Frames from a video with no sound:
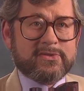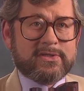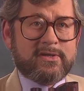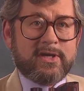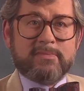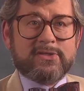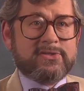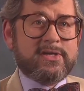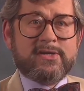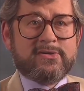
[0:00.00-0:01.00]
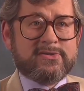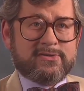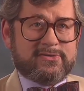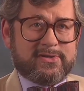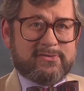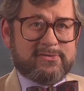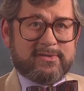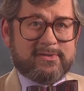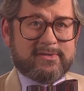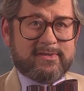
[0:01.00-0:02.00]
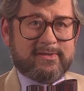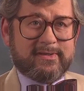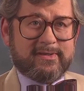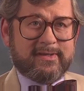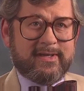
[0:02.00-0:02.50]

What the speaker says: sky because there are no stones in the sky.